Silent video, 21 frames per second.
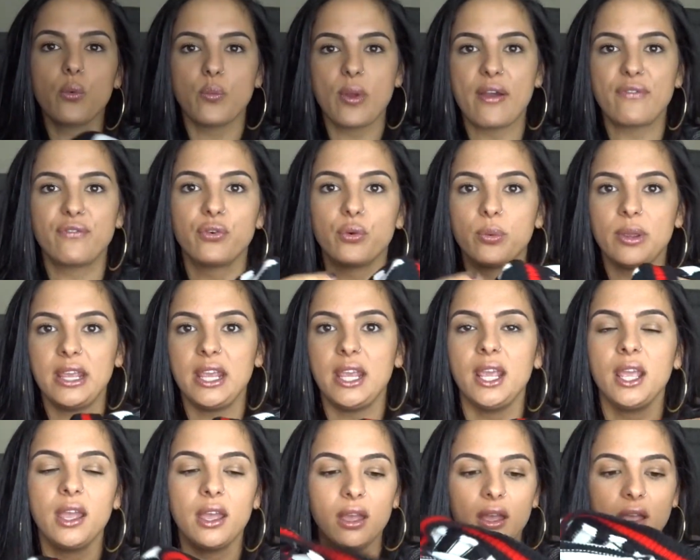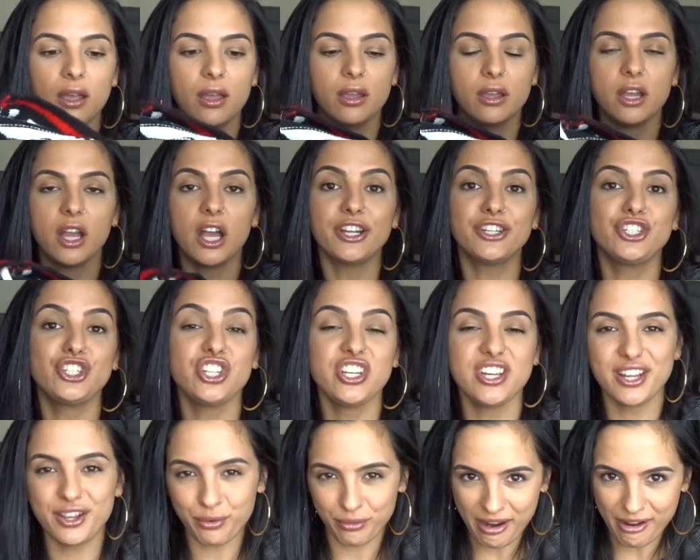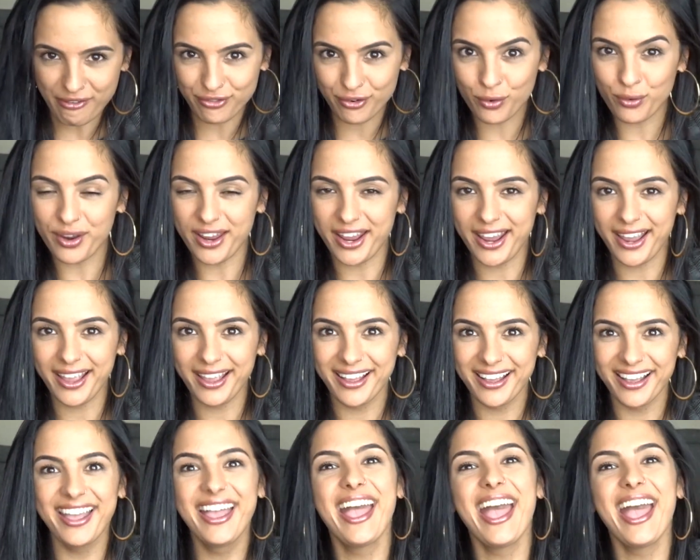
a referee, a chic referee